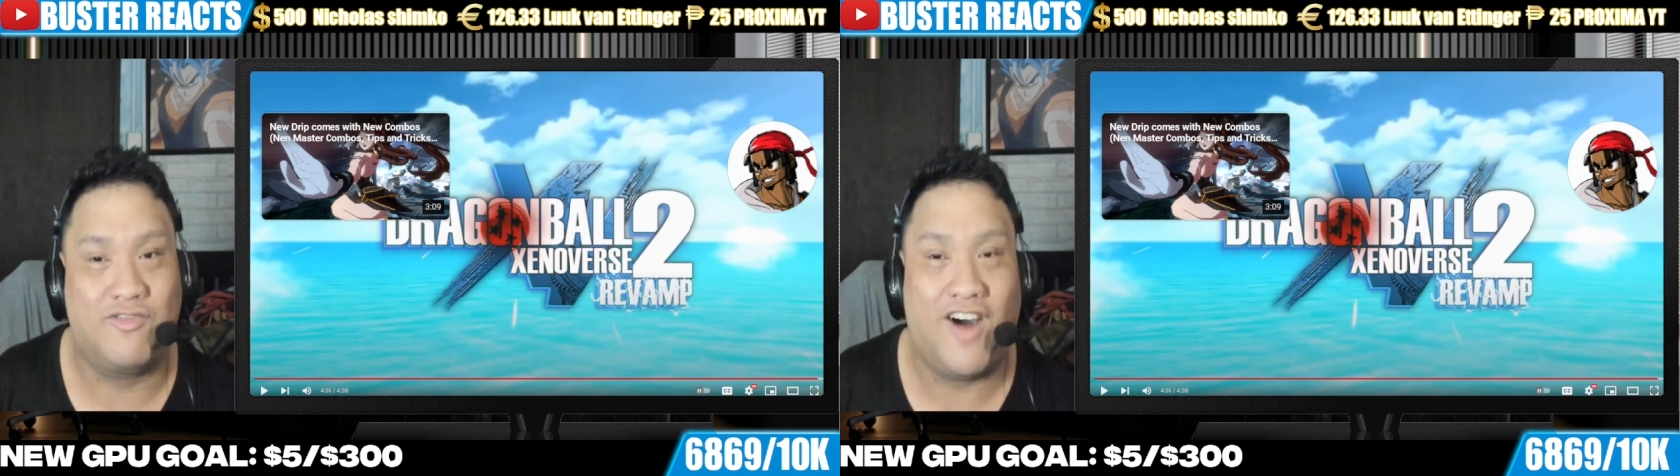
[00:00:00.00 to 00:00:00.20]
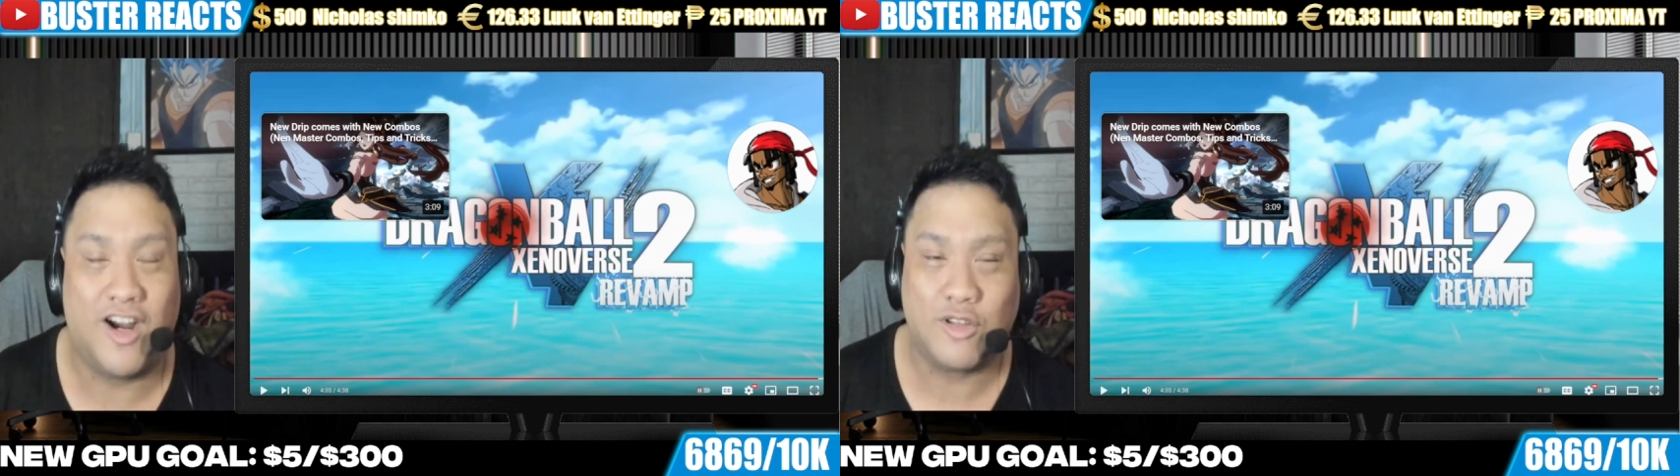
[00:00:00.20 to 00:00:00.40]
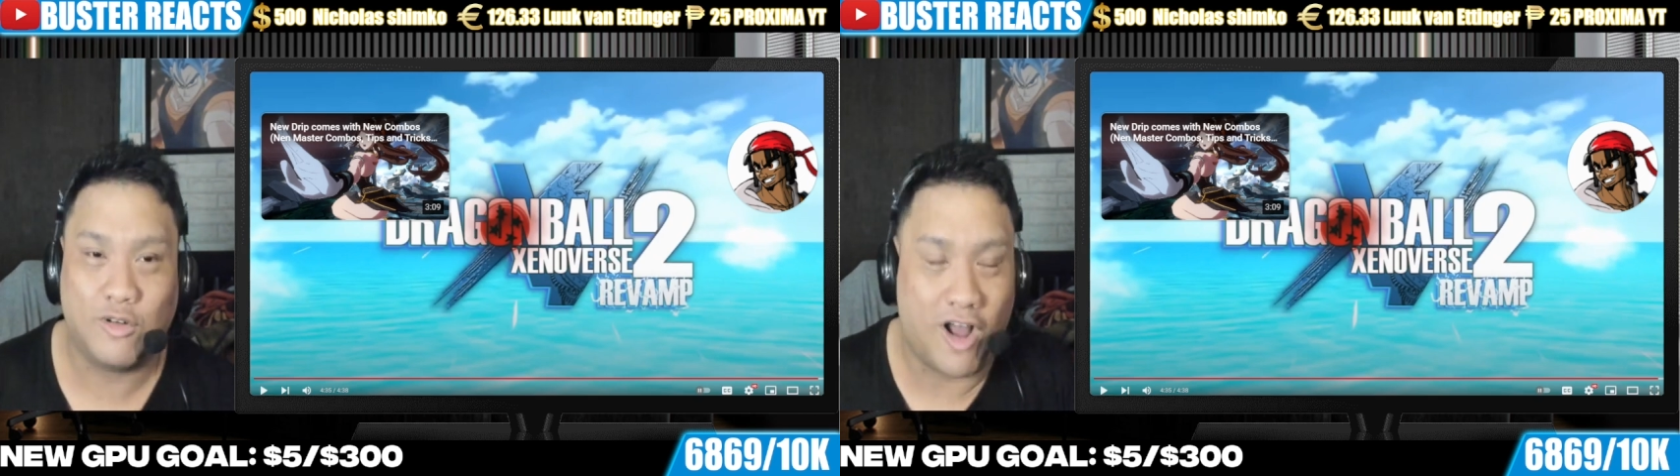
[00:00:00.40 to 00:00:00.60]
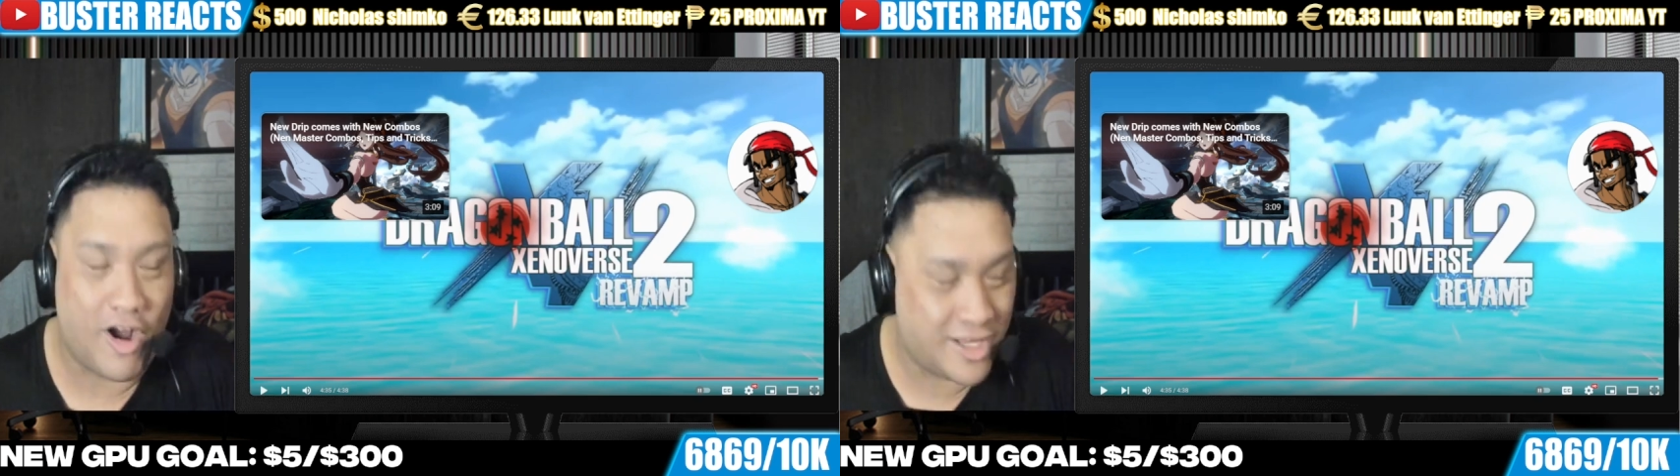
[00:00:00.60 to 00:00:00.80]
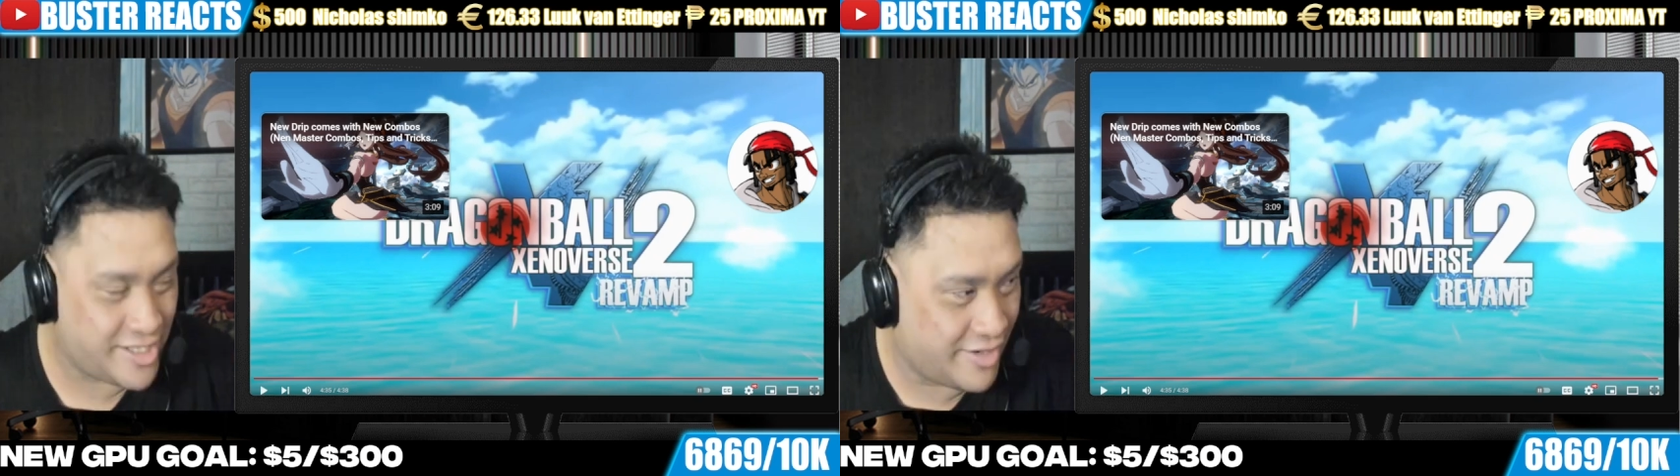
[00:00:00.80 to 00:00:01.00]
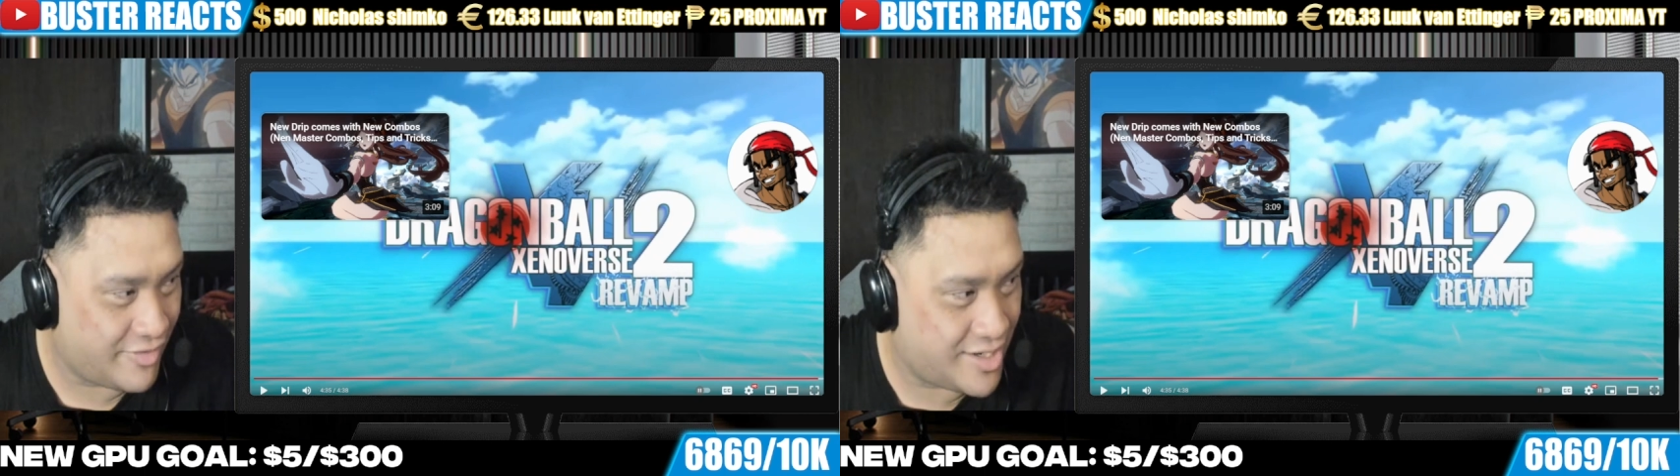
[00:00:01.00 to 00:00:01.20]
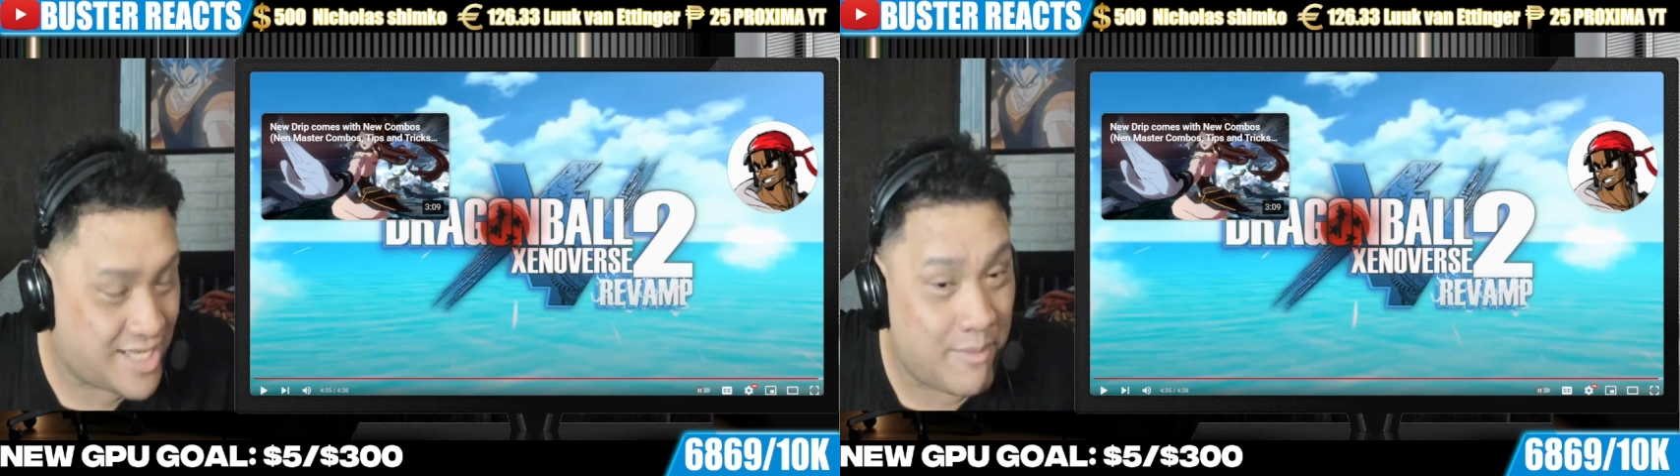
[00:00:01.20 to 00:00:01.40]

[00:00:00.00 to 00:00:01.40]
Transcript: far too long in Xenoverse.